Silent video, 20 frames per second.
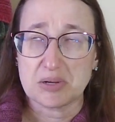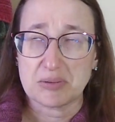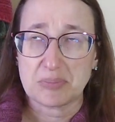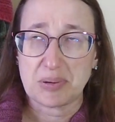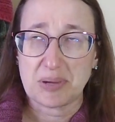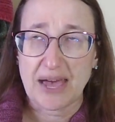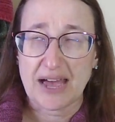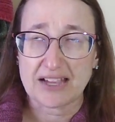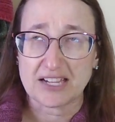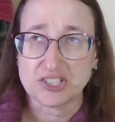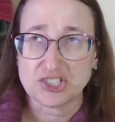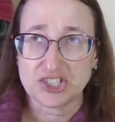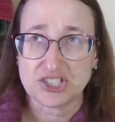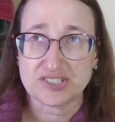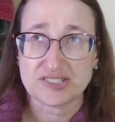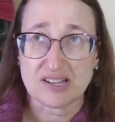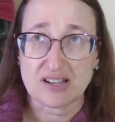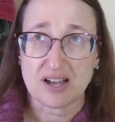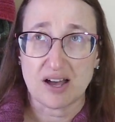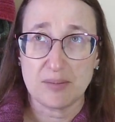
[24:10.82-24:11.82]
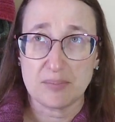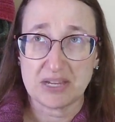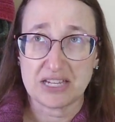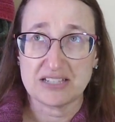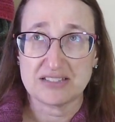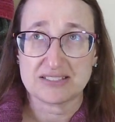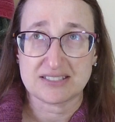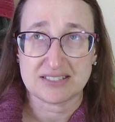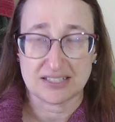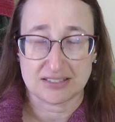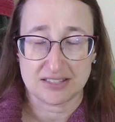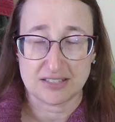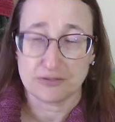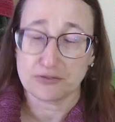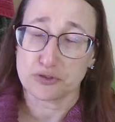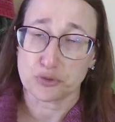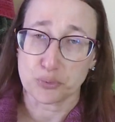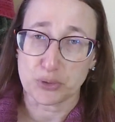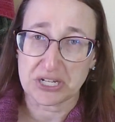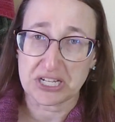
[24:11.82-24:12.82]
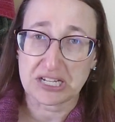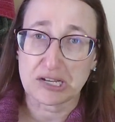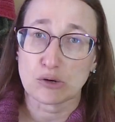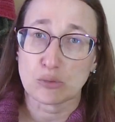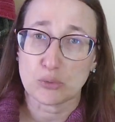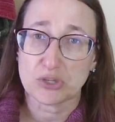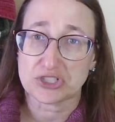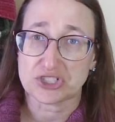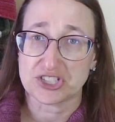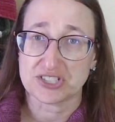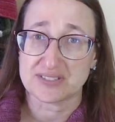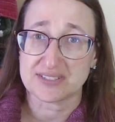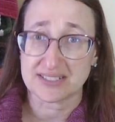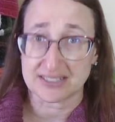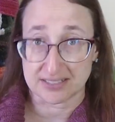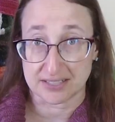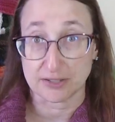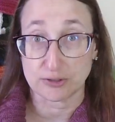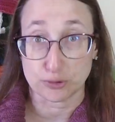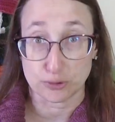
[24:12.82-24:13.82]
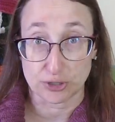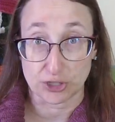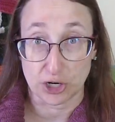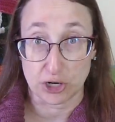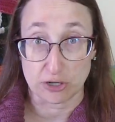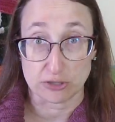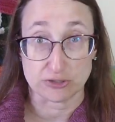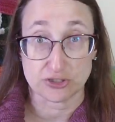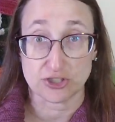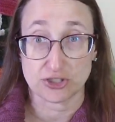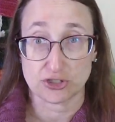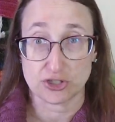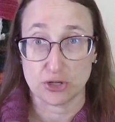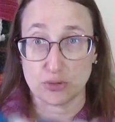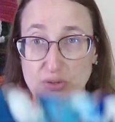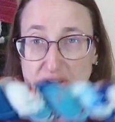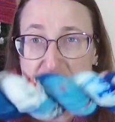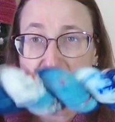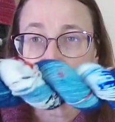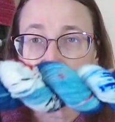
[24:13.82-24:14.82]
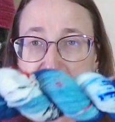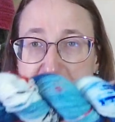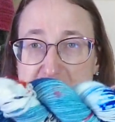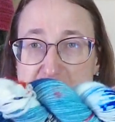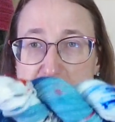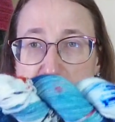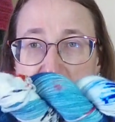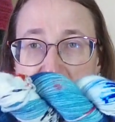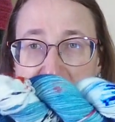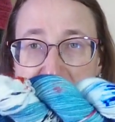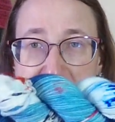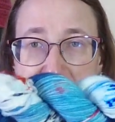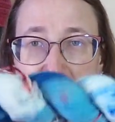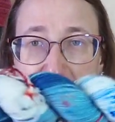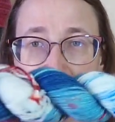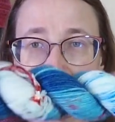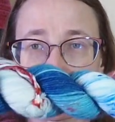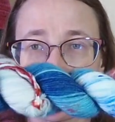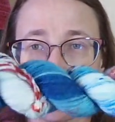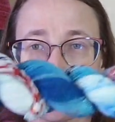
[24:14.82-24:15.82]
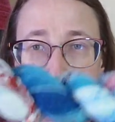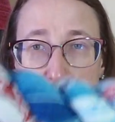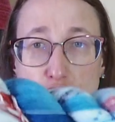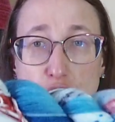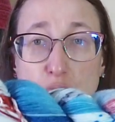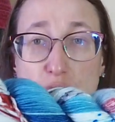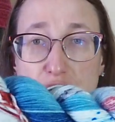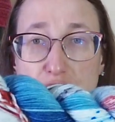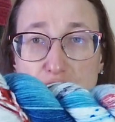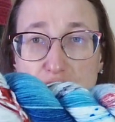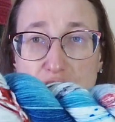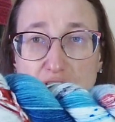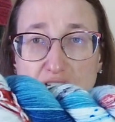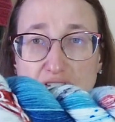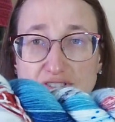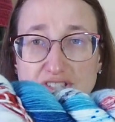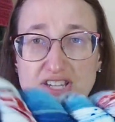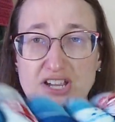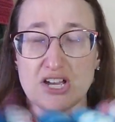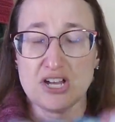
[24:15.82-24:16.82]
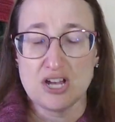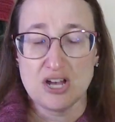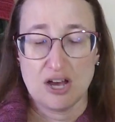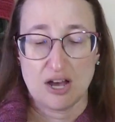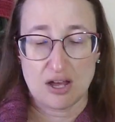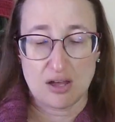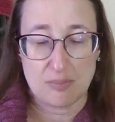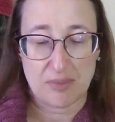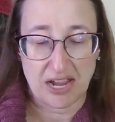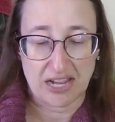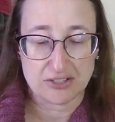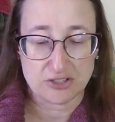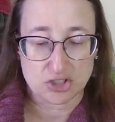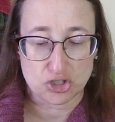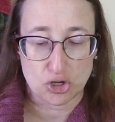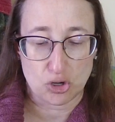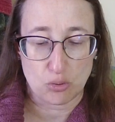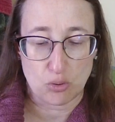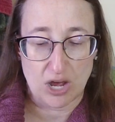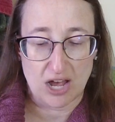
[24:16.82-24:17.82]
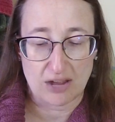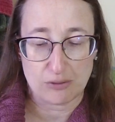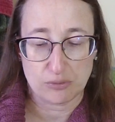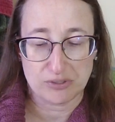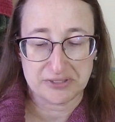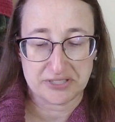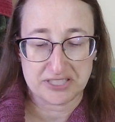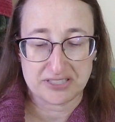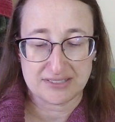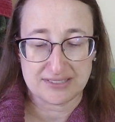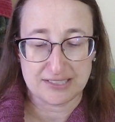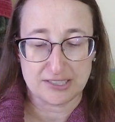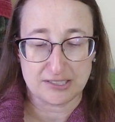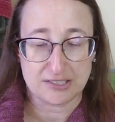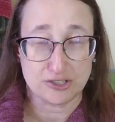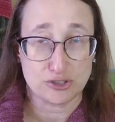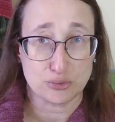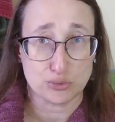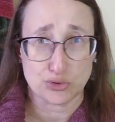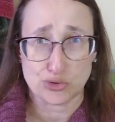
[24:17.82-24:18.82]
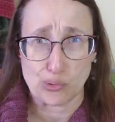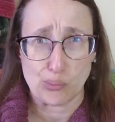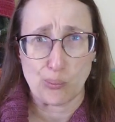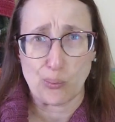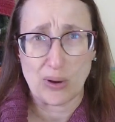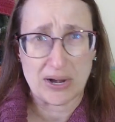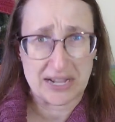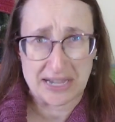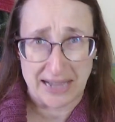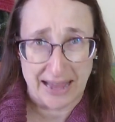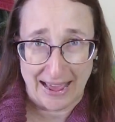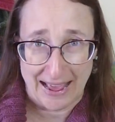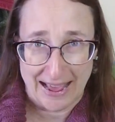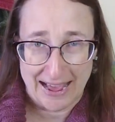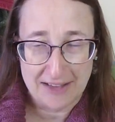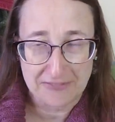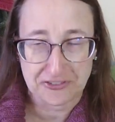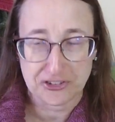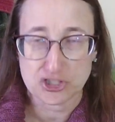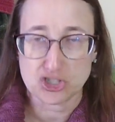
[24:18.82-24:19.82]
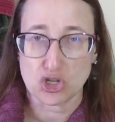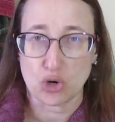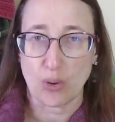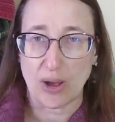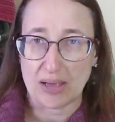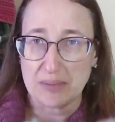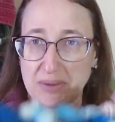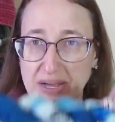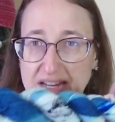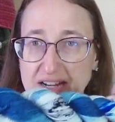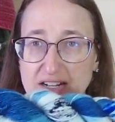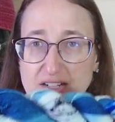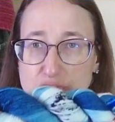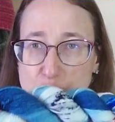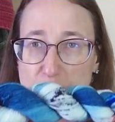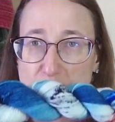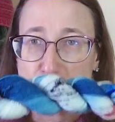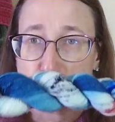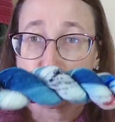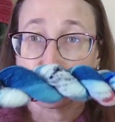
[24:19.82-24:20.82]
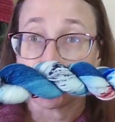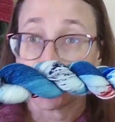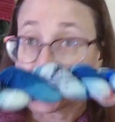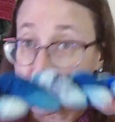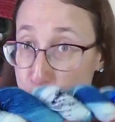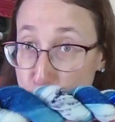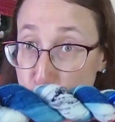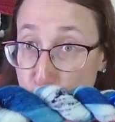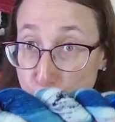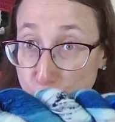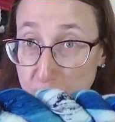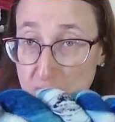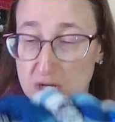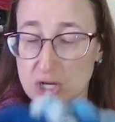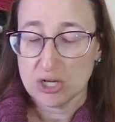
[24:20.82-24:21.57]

packages come in sets of three, which is 600 yards. So each of these mini skeins is 200 yards. And so I will need to use one and a half. So I might as well use two